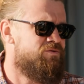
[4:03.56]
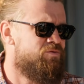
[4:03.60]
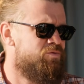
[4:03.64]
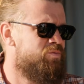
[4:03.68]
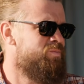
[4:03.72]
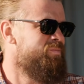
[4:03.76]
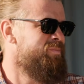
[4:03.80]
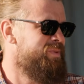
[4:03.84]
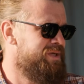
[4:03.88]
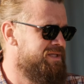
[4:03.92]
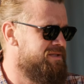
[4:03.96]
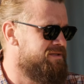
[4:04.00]

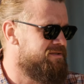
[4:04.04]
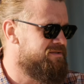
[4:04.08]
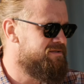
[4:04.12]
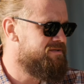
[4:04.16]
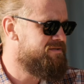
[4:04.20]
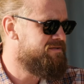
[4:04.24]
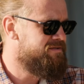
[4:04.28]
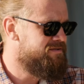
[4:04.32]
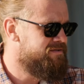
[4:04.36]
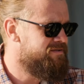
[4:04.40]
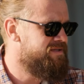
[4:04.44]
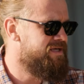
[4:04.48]
to build
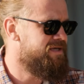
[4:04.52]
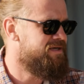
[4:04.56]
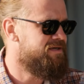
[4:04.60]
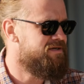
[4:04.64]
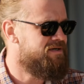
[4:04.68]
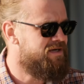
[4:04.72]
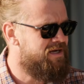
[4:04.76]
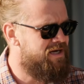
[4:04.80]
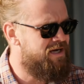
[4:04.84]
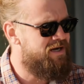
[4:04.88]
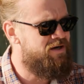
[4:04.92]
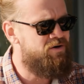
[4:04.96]

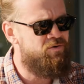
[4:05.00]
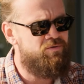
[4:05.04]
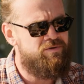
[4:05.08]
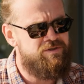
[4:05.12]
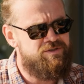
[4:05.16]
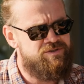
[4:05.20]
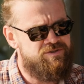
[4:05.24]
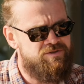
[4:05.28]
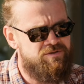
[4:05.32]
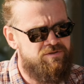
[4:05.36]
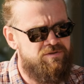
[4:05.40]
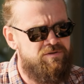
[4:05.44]
there, how
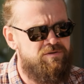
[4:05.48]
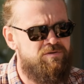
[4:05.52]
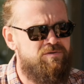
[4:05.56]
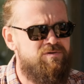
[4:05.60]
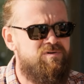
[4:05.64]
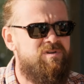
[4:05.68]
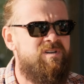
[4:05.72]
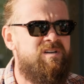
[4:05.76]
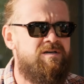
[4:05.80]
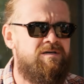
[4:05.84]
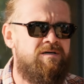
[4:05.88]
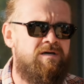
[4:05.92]
it should
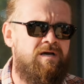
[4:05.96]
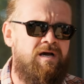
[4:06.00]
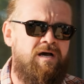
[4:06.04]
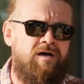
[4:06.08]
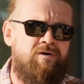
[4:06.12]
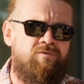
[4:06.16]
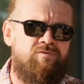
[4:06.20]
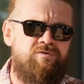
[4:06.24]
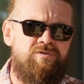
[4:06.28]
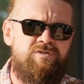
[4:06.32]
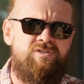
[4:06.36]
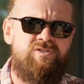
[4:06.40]
look,
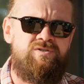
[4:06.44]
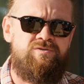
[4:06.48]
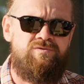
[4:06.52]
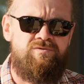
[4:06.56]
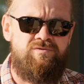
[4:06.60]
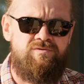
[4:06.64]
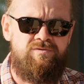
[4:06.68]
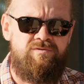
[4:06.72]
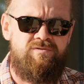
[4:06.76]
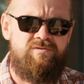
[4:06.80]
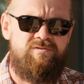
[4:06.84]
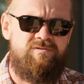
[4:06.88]
how it
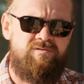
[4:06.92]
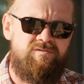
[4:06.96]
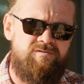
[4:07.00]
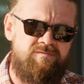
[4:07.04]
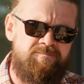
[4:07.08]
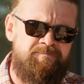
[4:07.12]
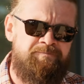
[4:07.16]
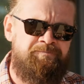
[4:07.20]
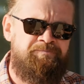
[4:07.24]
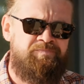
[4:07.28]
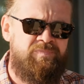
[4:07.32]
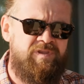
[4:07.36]

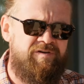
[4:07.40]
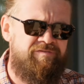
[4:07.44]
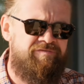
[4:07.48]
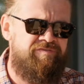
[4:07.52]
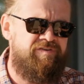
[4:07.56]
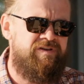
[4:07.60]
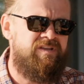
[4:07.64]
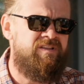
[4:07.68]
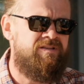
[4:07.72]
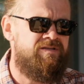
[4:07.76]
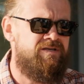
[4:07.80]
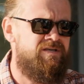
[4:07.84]
should
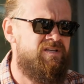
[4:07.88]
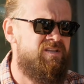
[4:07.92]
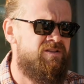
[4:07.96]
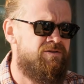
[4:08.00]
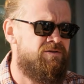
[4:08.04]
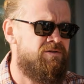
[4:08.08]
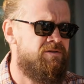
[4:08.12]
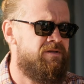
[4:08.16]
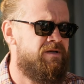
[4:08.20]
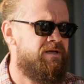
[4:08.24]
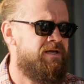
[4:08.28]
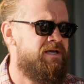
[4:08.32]
fit
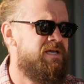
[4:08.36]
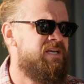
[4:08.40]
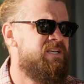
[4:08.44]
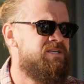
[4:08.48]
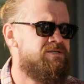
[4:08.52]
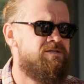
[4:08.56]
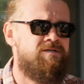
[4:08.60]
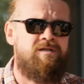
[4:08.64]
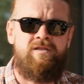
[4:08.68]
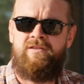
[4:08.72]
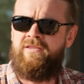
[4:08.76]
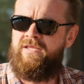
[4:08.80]
into
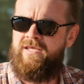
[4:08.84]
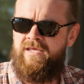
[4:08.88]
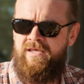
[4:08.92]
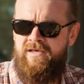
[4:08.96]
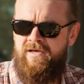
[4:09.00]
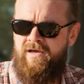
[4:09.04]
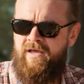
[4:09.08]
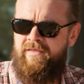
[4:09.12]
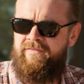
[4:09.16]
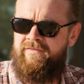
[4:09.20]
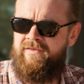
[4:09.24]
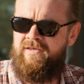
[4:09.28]
location. And
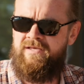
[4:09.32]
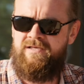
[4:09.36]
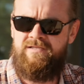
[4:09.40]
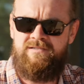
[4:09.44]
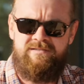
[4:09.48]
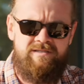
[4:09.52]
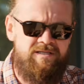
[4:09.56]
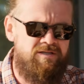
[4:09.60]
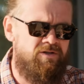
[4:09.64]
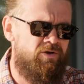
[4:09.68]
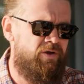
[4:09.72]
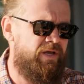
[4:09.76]
here I
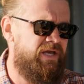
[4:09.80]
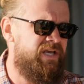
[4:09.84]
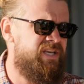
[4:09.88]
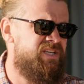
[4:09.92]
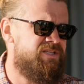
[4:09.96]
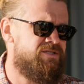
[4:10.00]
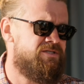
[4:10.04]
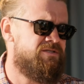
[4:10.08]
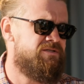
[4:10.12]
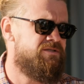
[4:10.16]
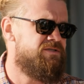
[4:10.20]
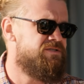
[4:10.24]
think the
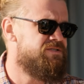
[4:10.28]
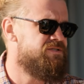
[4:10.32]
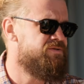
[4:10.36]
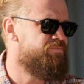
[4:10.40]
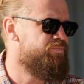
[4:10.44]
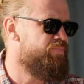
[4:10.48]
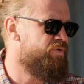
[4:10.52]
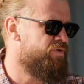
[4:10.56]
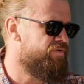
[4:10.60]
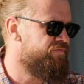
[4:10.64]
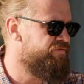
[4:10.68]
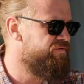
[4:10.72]
location is
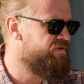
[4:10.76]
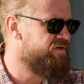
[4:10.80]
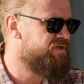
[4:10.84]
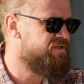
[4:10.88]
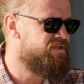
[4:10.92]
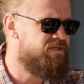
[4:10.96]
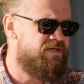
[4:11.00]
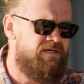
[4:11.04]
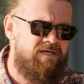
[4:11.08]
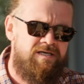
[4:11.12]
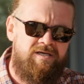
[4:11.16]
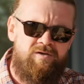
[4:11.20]

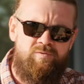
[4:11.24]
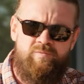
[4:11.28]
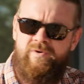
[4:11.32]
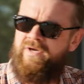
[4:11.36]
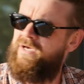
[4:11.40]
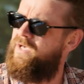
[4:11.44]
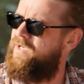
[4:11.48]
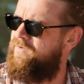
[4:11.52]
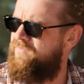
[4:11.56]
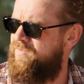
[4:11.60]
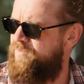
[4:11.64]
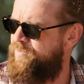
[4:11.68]
perfect. We
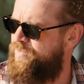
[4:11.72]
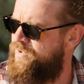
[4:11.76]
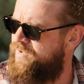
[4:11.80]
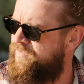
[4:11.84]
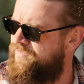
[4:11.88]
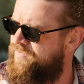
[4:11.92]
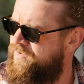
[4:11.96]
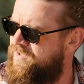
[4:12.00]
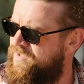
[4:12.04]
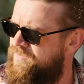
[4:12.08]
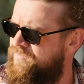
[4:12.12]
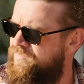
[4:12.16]
have a
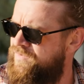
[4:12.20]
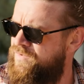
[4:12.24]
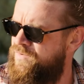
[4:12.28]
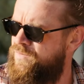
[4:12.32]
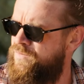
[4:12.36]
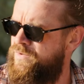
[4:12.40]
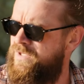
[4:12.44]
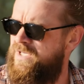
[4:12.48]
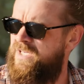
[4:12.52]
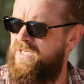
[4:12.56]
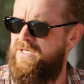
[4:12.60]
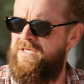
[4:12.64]
perfect
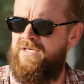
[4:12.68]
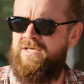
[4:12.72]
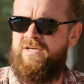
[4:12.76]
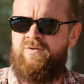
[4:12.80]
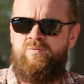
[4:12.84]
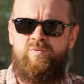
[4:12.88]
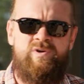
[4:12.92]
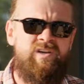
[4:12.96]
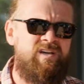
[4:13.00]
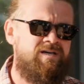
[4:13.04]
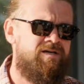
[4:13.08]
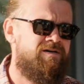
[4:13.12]
view
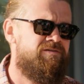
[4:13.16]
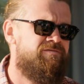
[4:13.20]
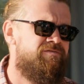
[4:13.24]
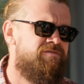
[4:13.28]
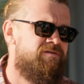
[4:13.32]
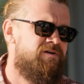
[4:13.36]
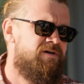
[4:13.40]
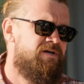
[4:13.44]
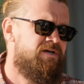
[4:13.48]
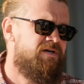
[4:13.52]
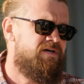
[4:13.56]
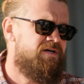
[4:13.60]
here, we
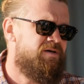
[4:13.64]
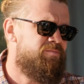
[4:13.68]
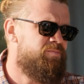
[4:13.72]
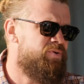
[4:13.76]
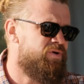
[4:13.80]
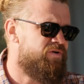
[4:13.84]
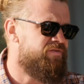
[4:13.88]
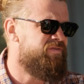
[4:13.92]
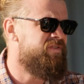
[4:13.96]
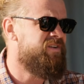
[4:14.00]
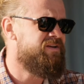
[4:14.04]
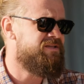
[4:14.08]
have
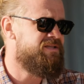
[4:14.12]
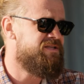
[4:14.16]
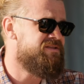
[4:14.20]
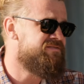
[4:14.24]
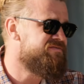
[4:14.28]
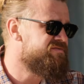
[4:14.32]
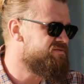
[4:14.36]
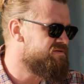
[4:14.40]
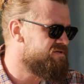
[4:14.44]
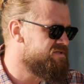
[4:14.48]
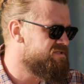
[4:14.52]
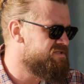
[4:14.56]
perfect
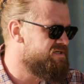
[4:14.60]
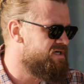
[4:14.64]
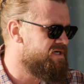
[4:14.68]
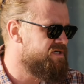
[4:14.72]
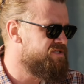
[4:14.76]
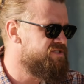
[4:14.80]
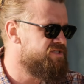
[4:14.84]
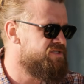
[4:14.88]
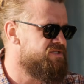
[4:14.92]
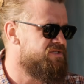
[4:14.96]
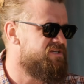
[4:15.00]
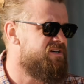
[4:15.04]

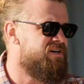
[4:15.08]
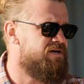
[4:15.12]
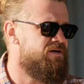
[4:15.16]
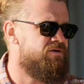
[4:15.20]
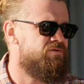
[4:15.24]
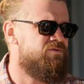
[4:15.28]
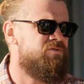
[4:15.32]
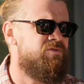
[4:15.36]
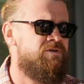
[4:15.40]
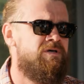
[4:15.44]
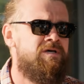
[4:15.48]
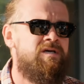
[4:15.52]
infrastructure
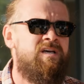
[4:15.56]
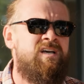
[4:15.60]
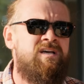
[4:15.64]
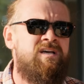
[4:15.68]
around.